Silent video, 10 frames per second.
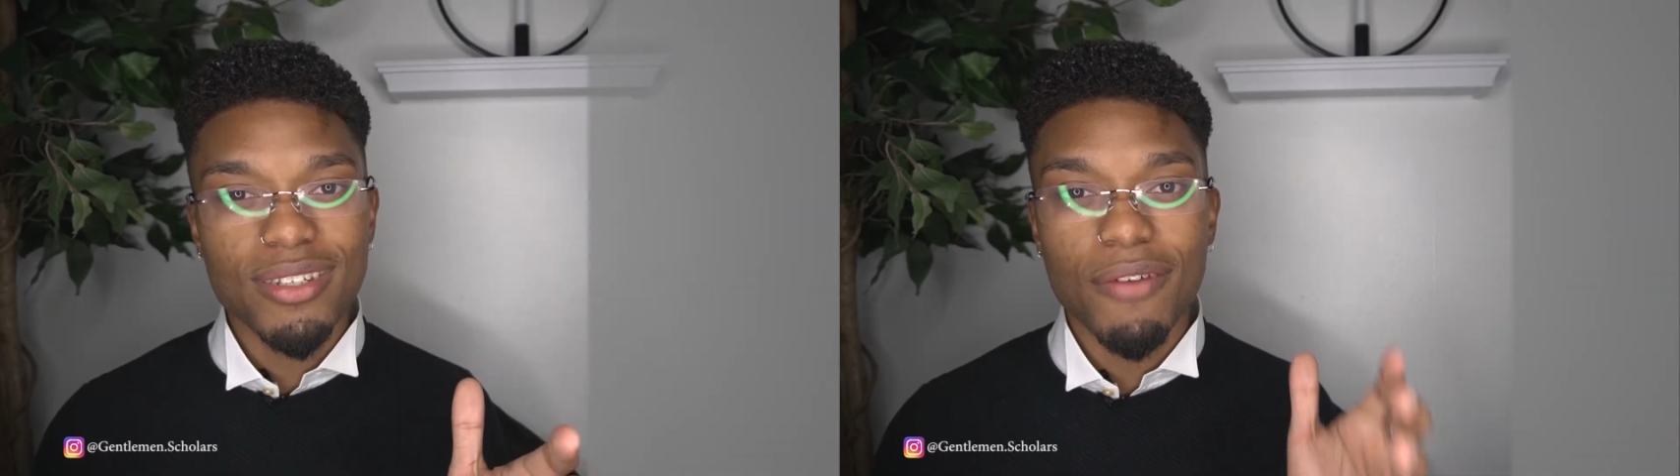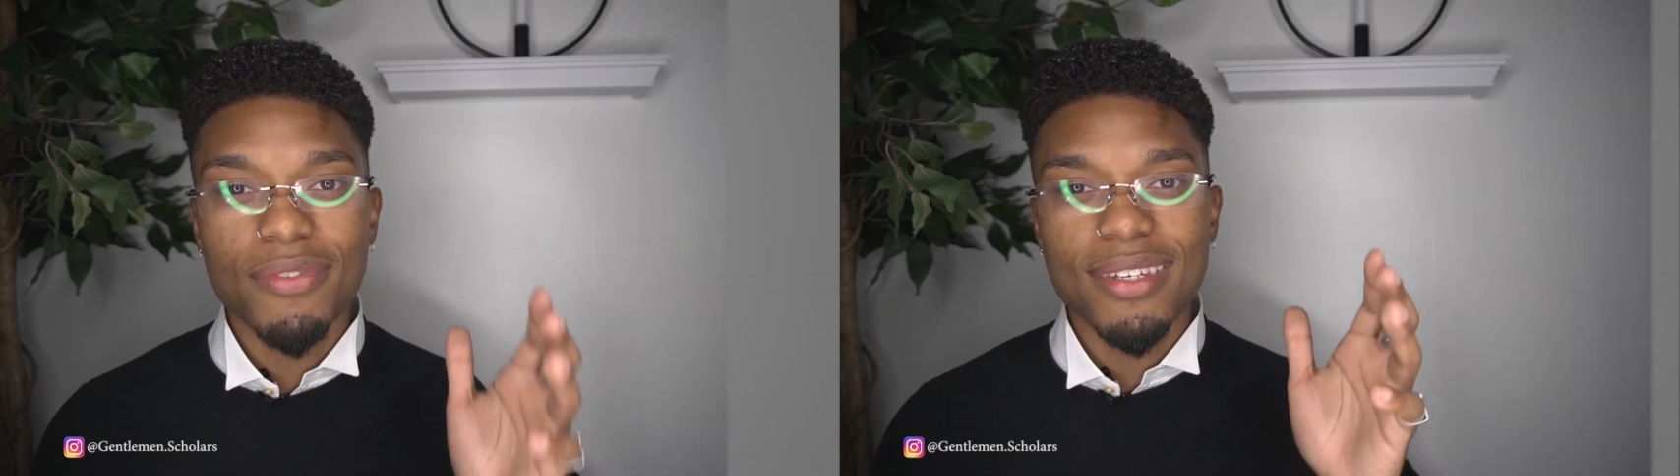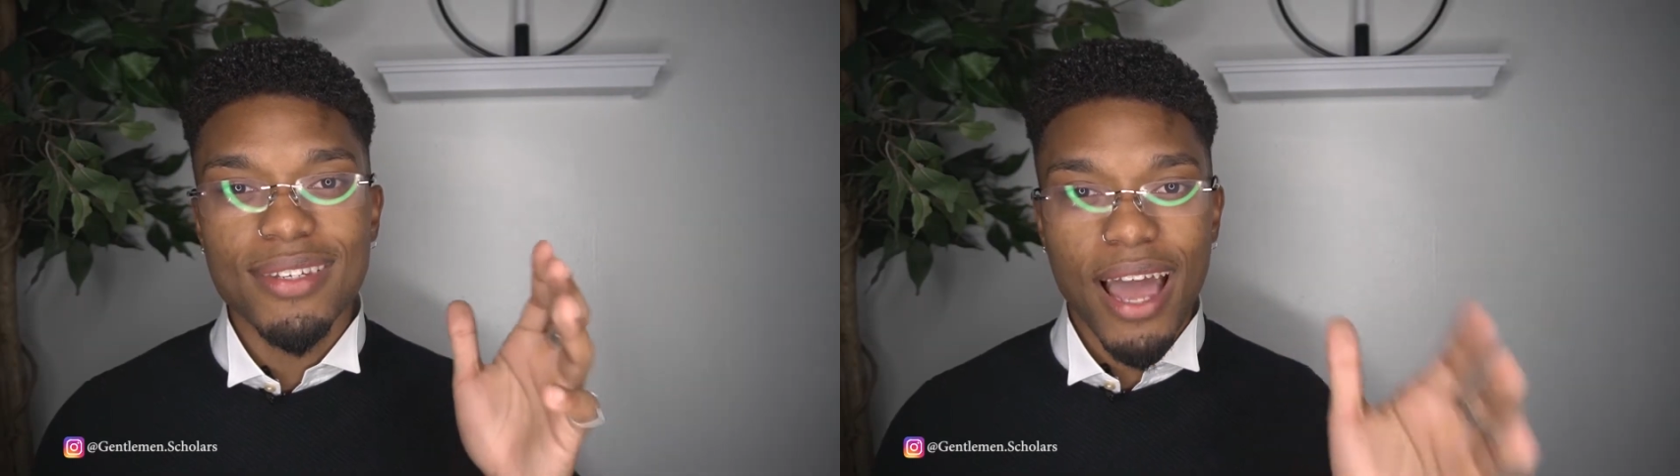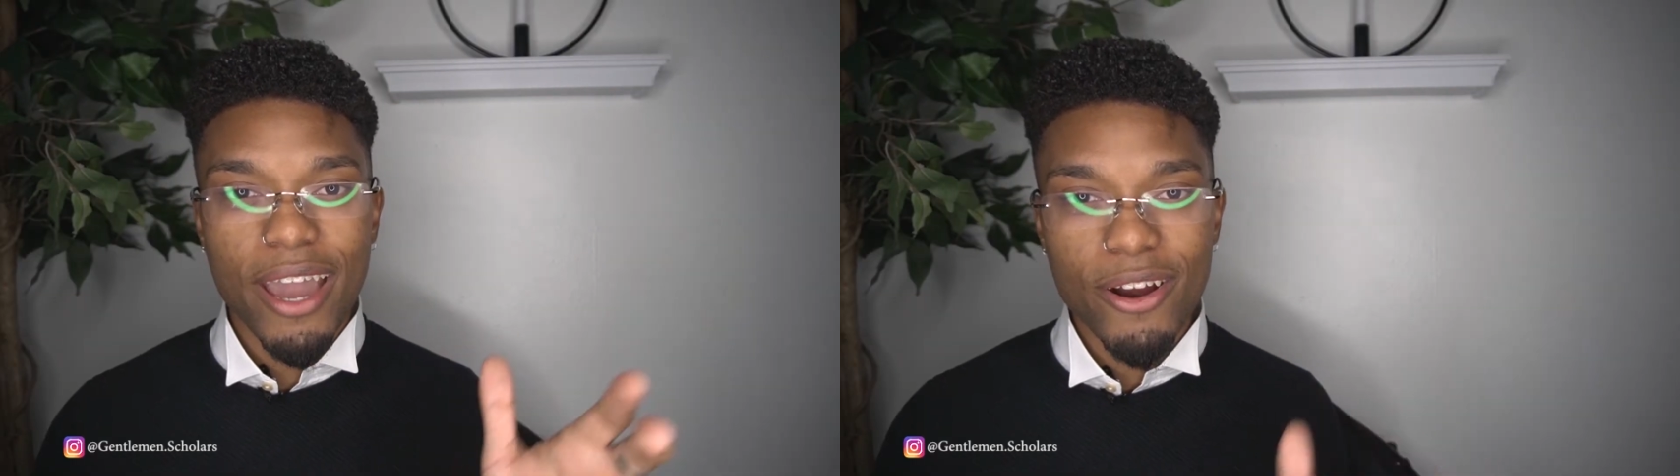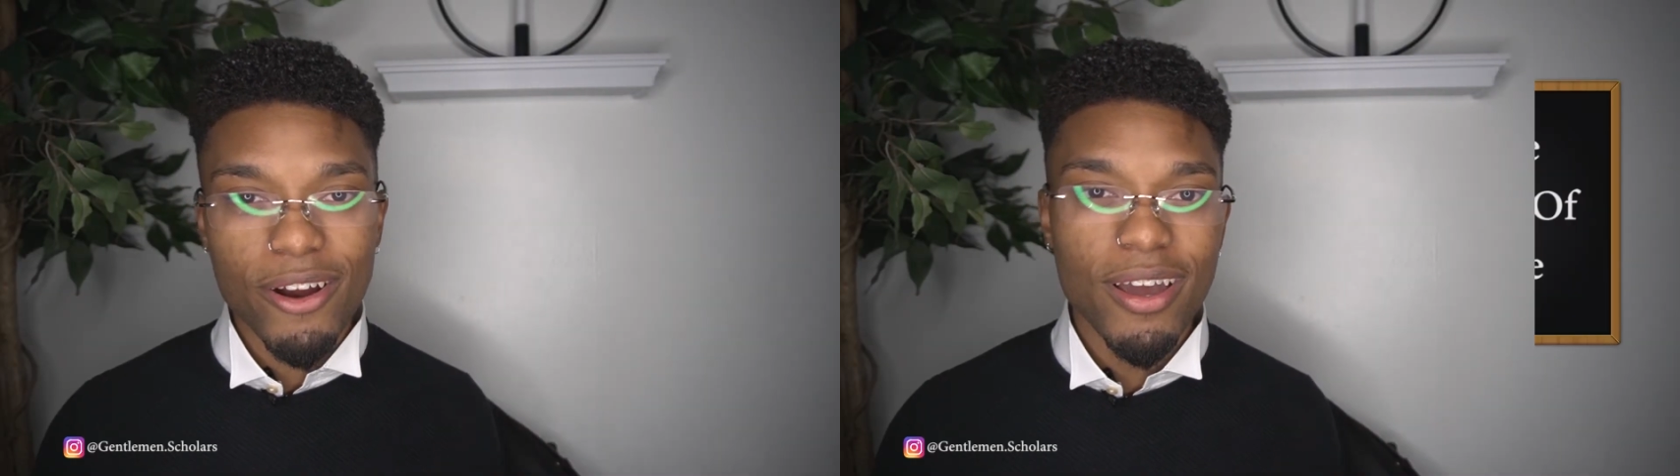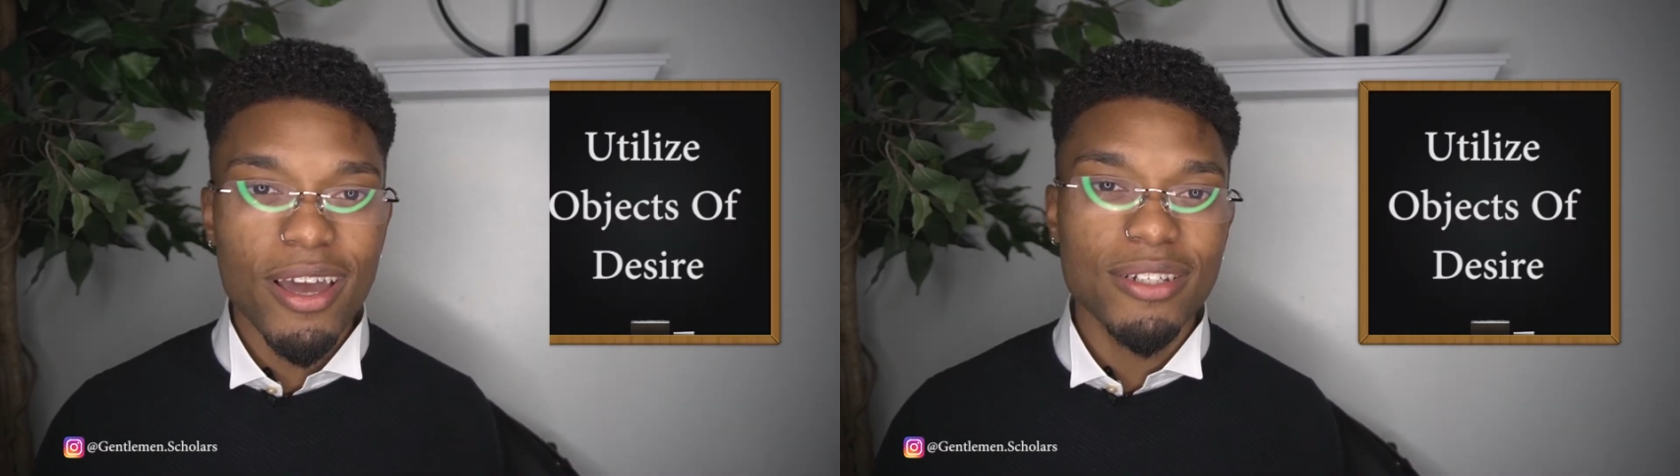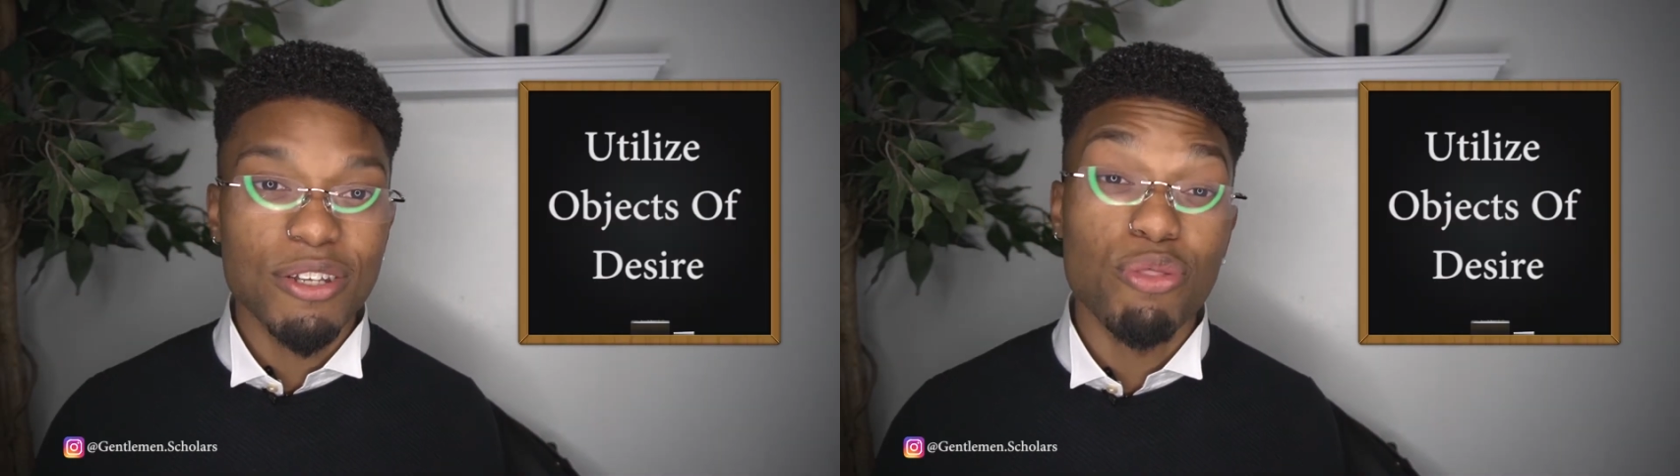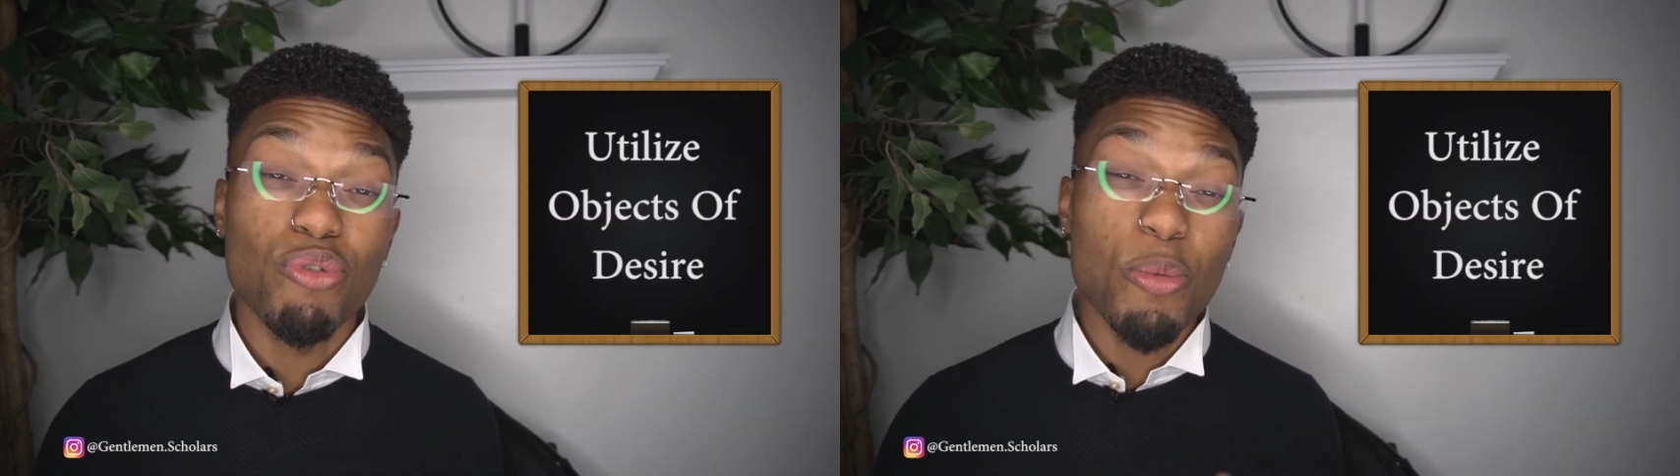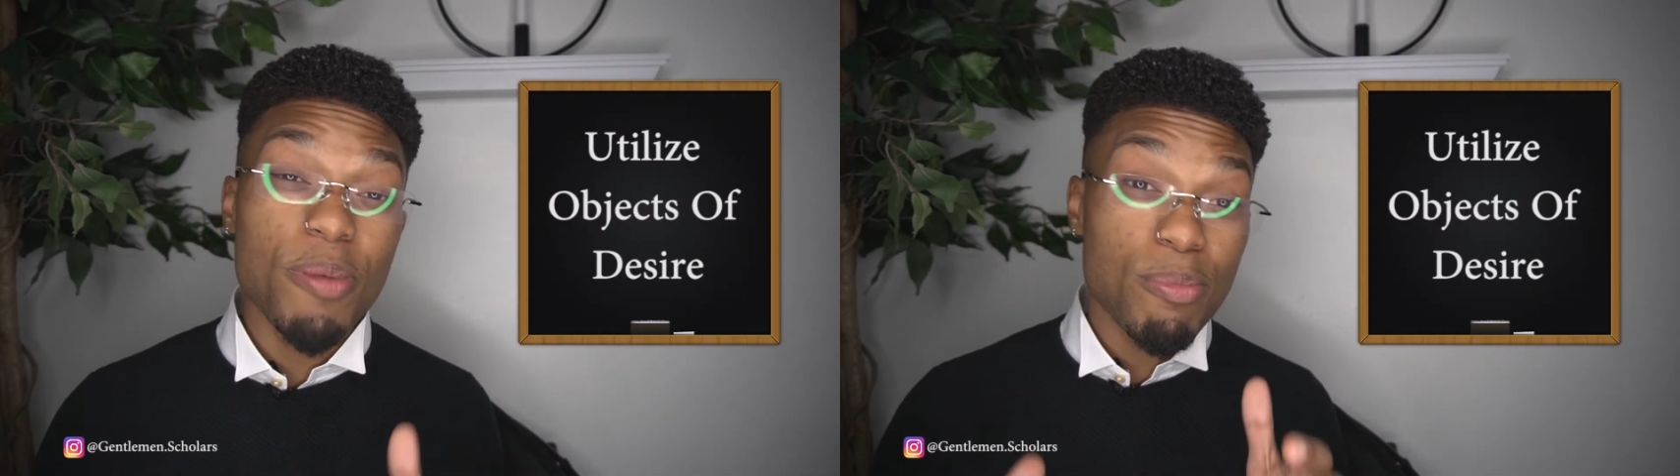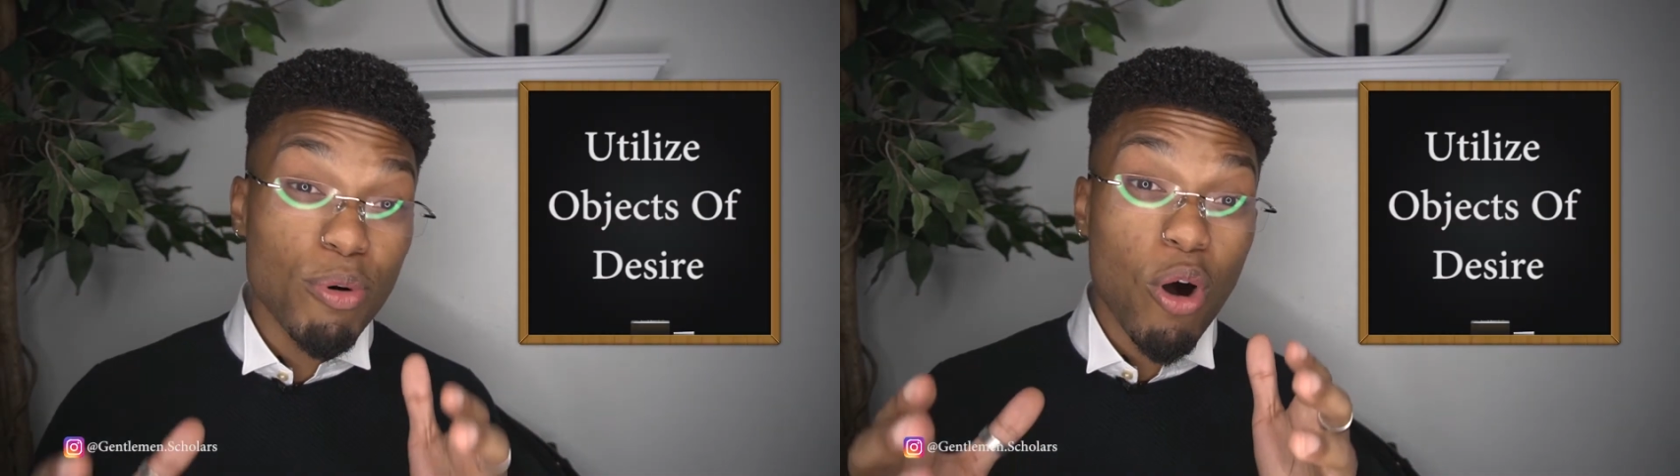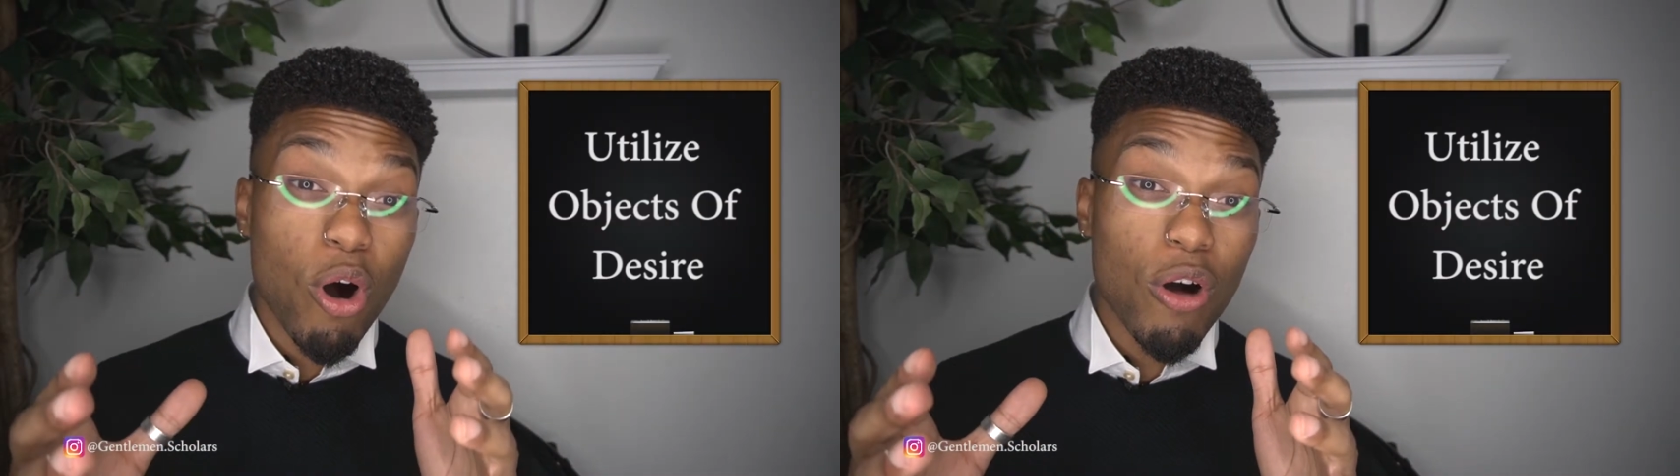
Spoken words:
of desire to throw people